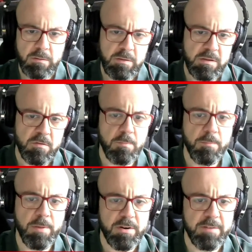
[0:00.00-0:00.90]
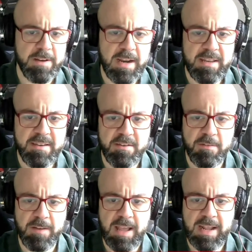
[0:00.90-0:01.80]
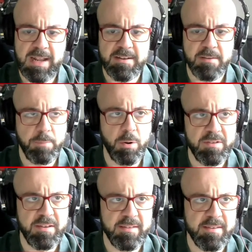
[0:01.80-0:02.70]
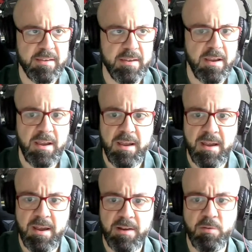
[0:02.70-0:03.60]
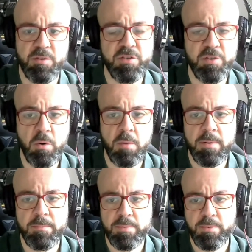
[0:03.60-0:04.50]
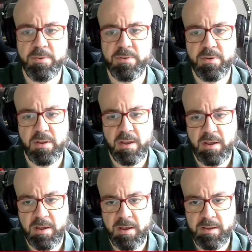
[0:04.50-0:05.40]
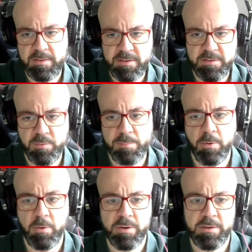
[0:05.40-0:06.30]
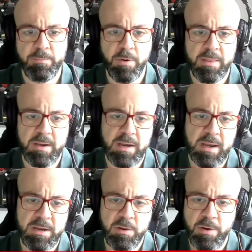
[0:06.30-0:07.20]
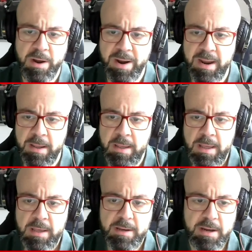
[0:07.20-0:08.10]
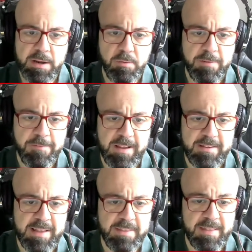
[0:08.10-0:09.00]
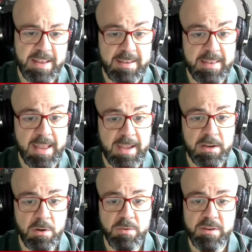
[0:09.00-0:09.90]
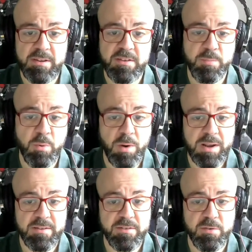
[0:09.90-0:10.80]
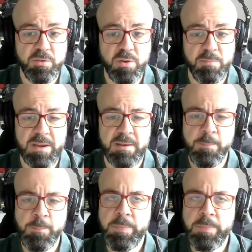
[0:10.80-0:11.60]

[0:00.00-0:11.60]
this comparative analysis of lung cancer policies across Europe, put in this report in the Breathing a New Era, clearly reflects that late diagnosis, poor access to treatment,